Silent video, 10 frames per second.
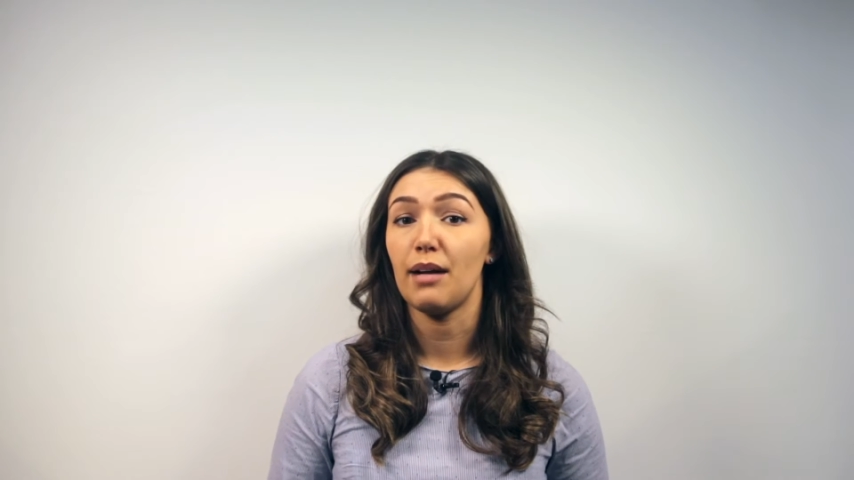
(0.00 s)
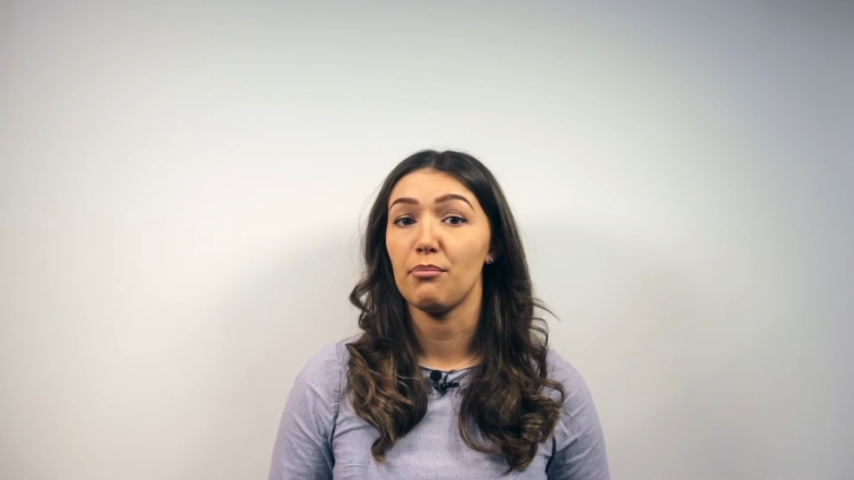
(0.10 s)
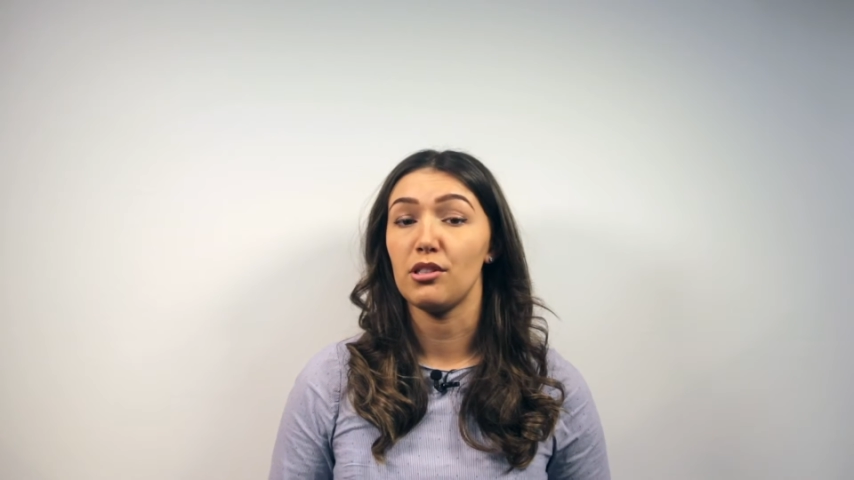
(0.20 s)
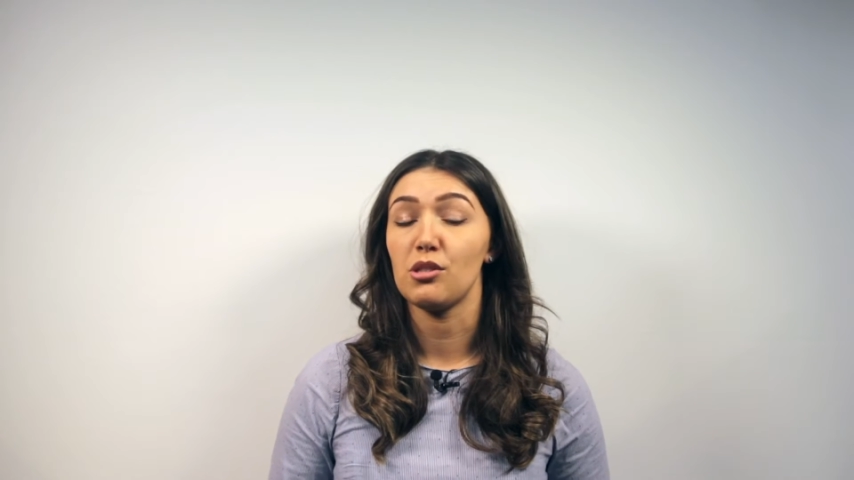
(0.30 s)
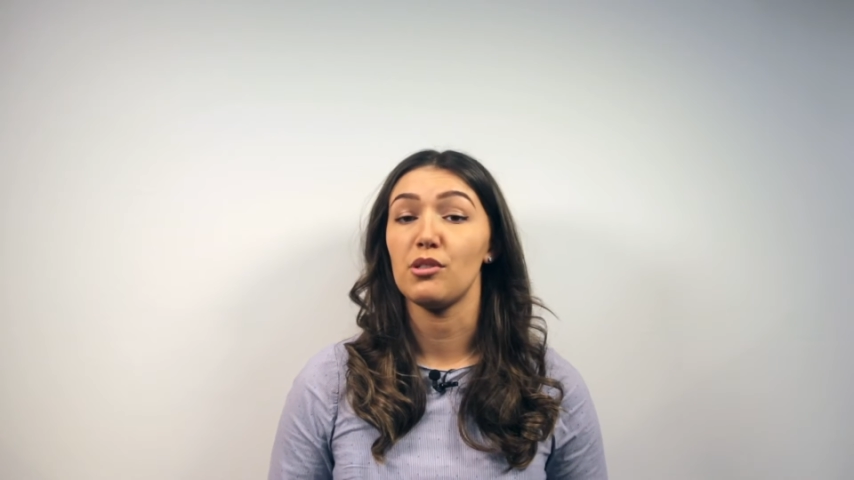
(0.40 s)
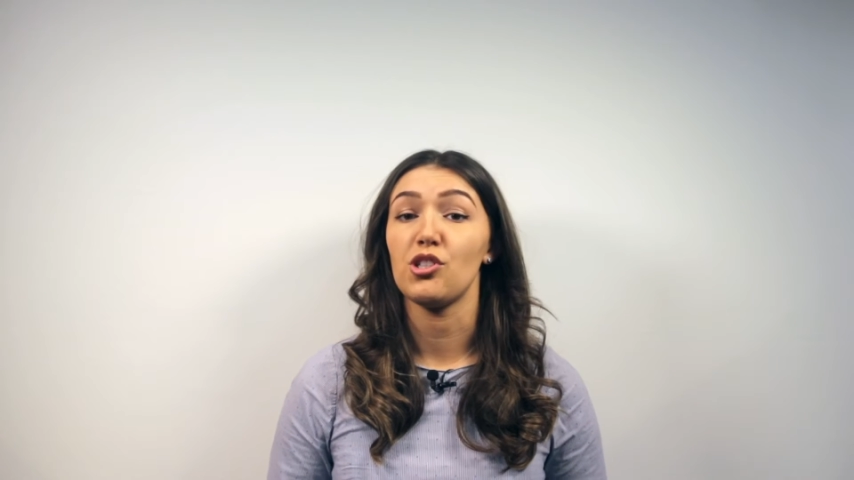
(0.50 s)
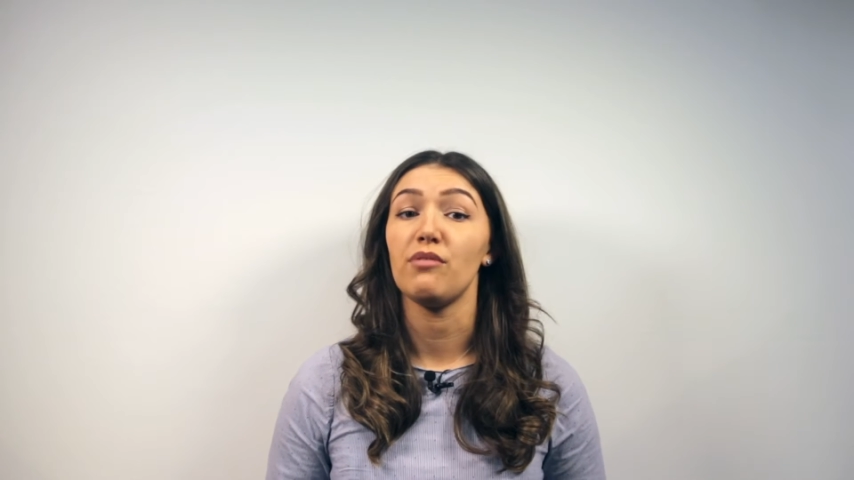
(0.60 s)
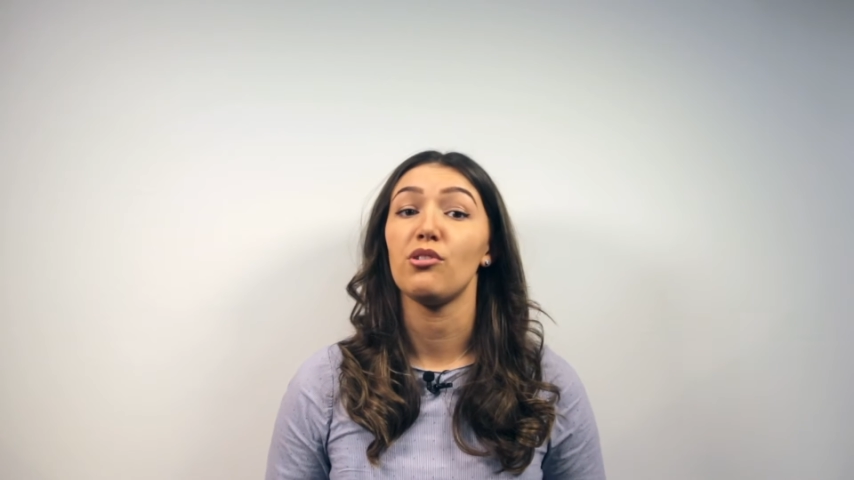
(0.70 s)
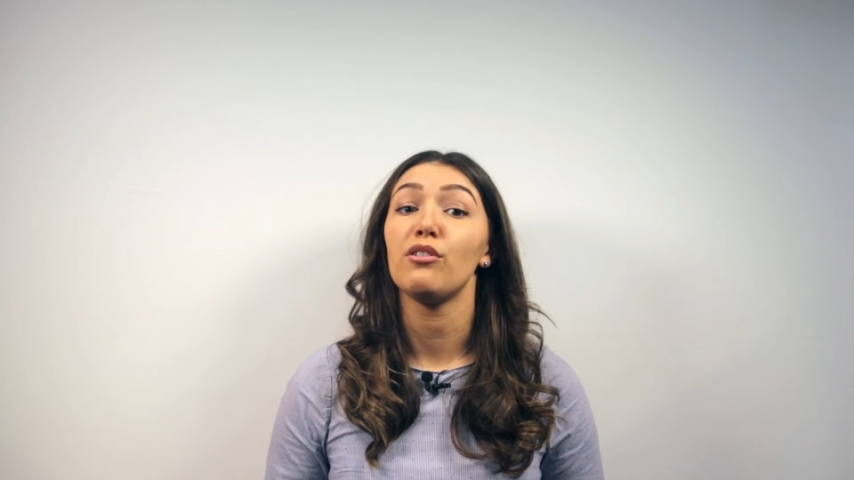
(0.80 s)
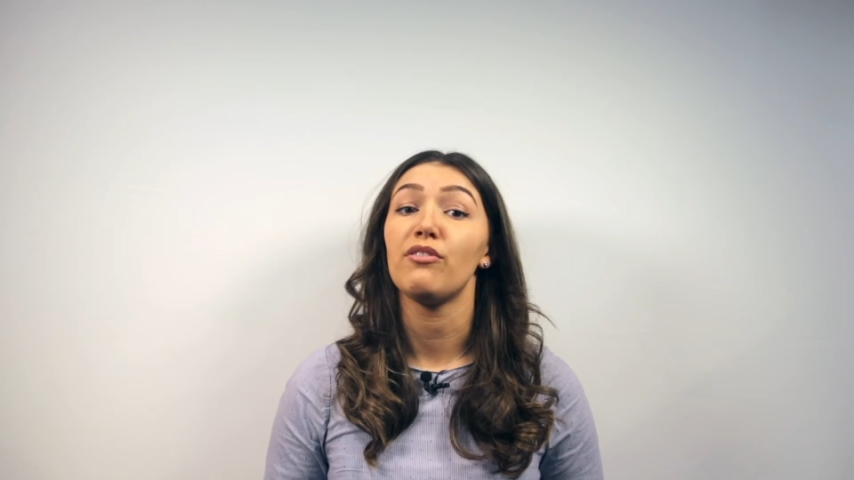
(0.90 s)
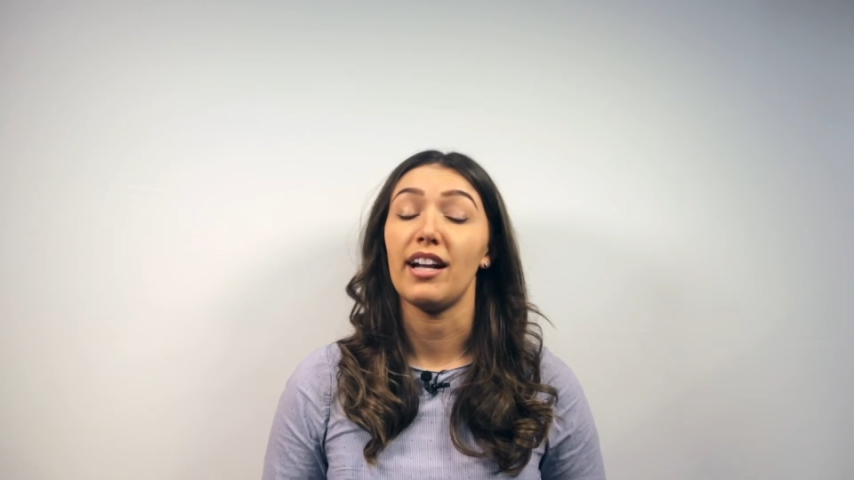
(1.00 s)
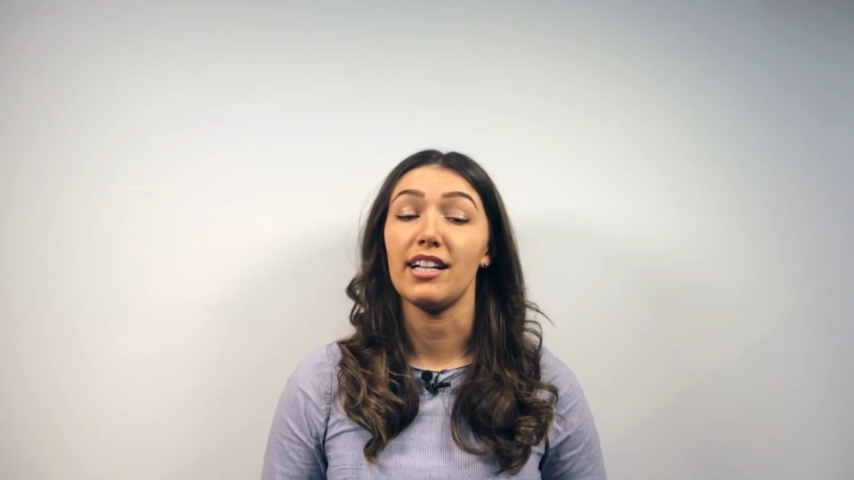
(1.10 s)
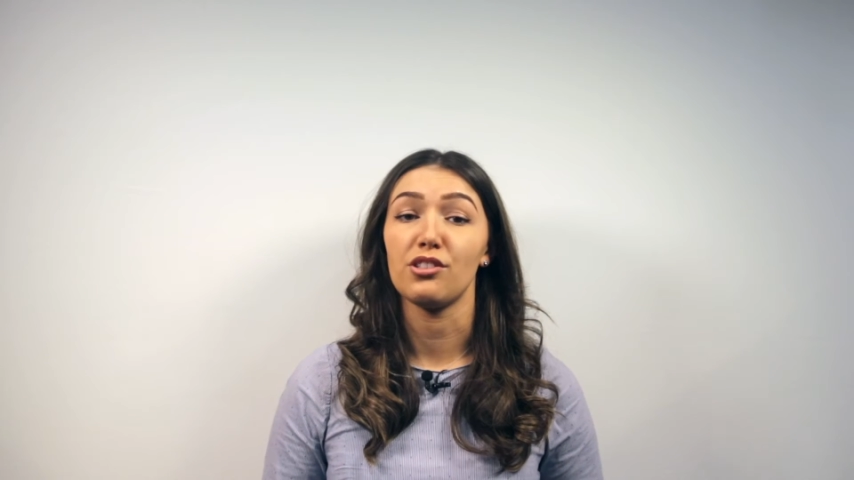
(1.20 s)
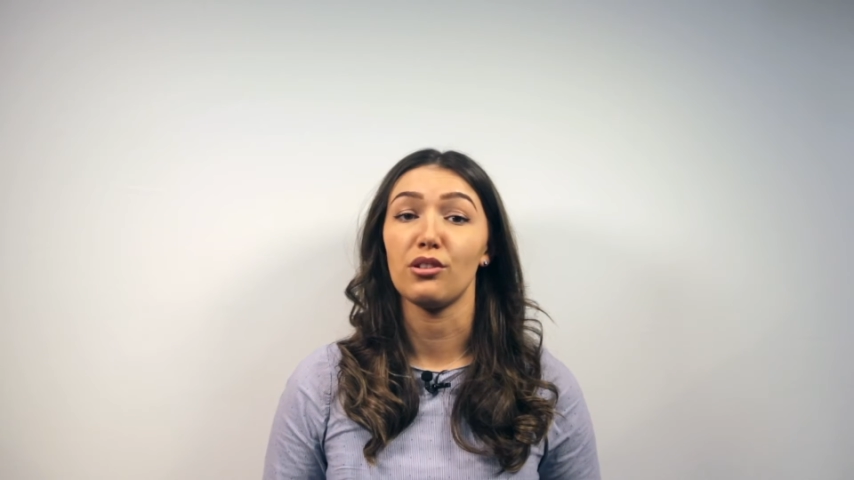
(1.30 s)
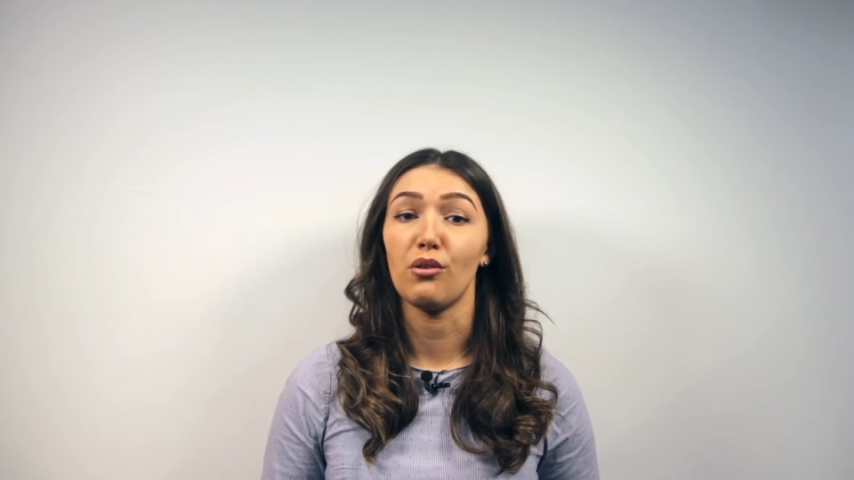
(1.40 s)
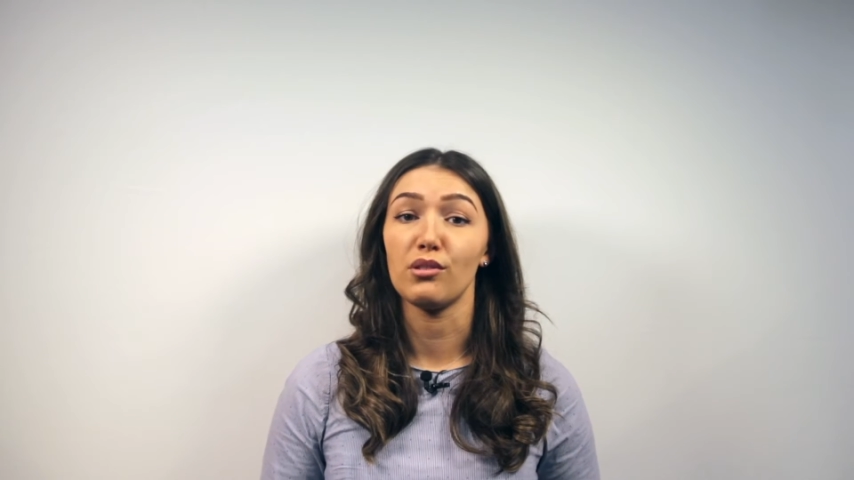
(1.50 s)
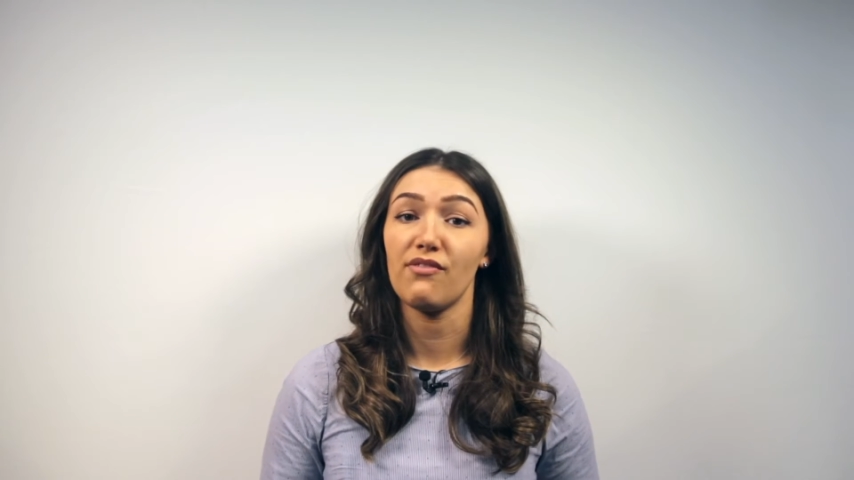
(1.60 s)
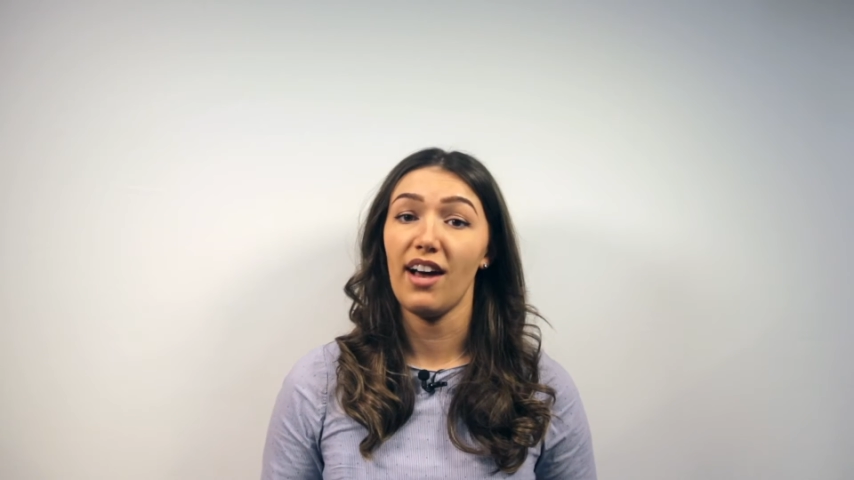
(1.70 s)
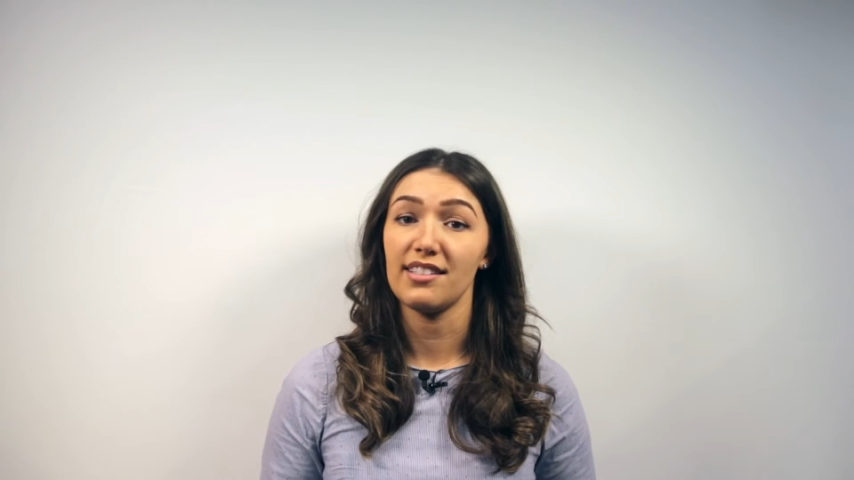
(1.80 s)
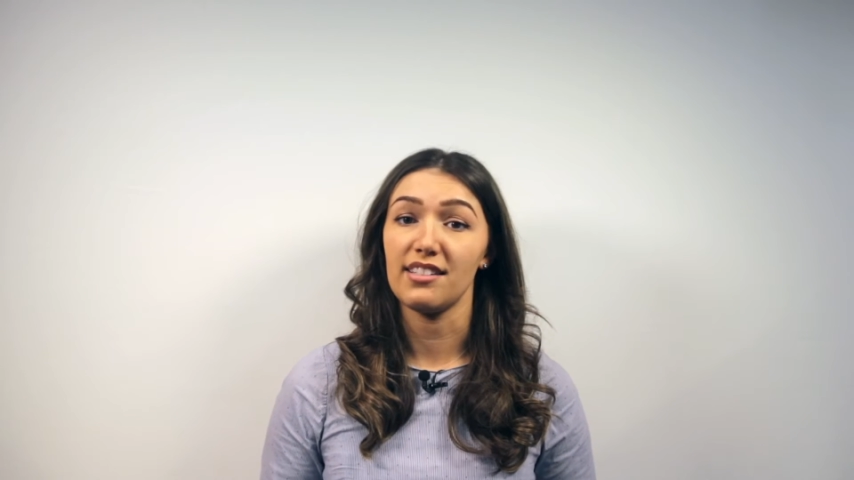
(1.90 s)
help you to achieve your financial
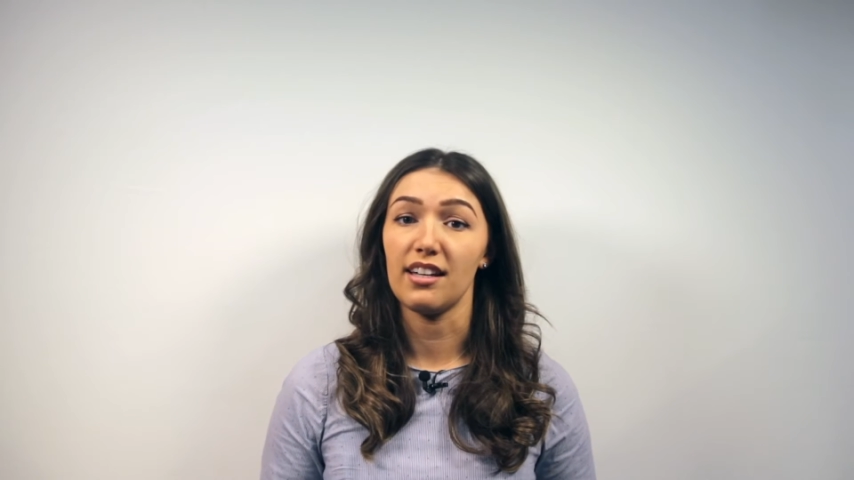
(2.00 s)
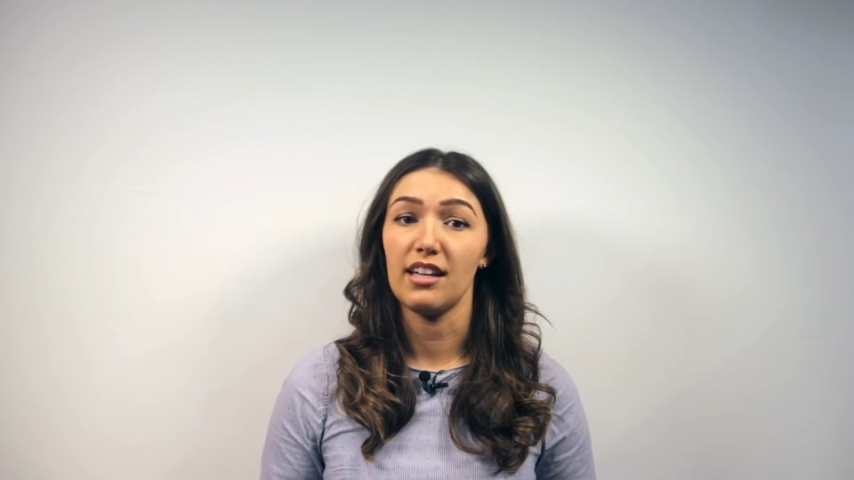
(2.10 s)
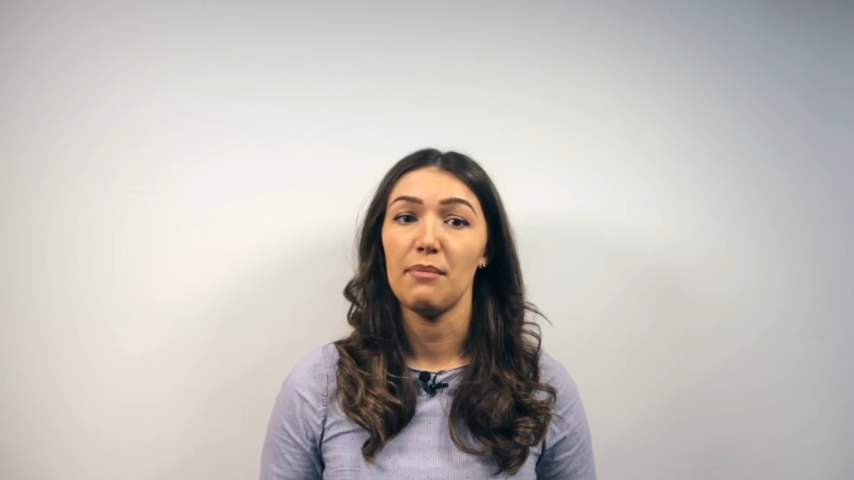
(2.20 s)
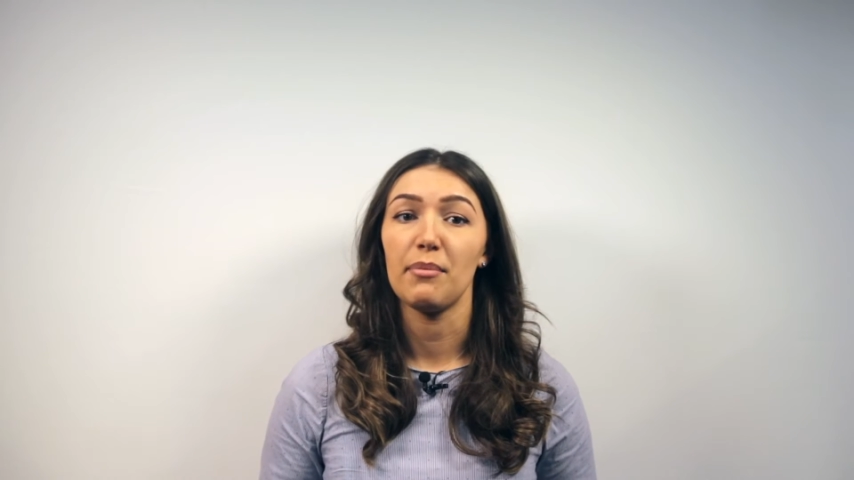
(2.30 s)
goals faster